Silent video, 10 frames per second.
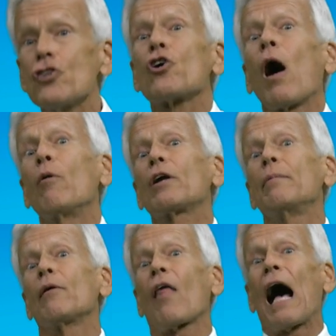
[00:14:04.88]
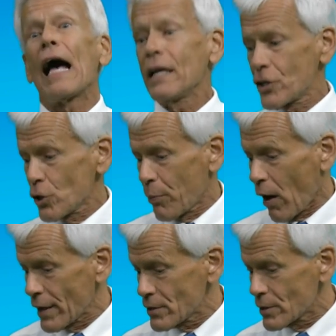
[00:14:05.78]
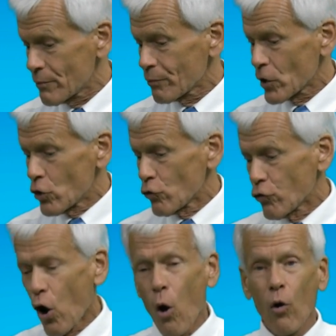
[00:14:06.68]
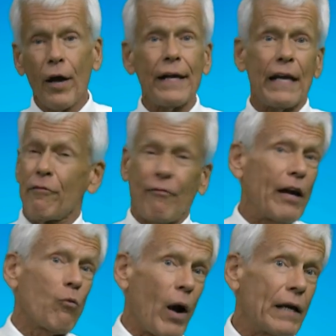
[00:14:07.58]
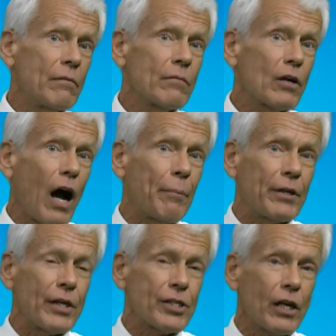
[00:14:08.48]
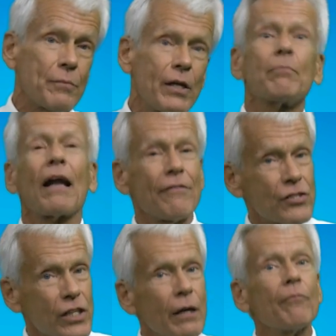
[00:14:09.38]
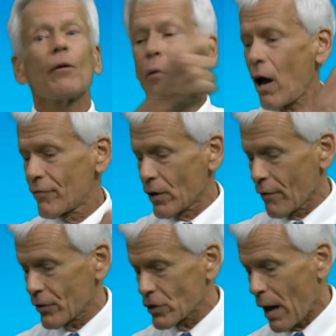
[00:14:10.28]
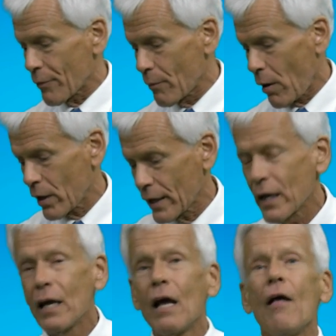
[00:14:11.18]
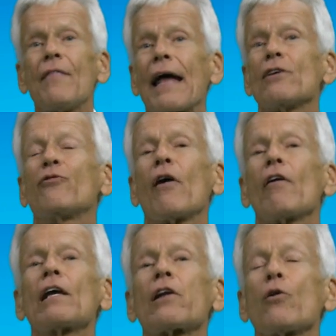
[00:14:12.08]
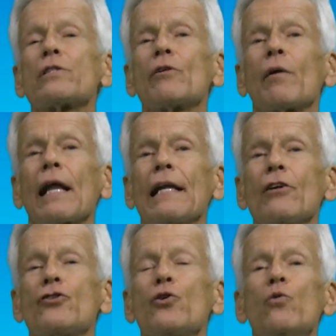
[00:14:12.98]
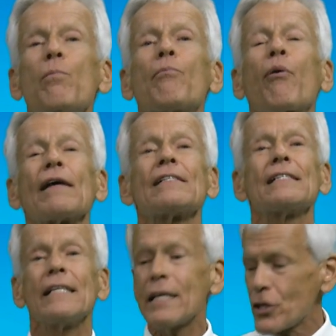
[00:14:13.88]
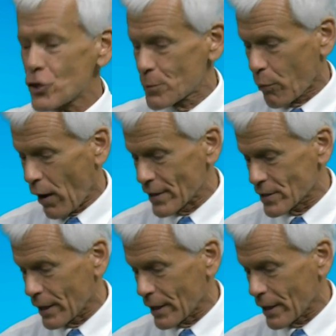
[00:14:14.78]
I would come in with a high initial price, lower it if and when competition comes in, but I've skimmed the profit off the top of the market. That is very closely related to prestige pricing.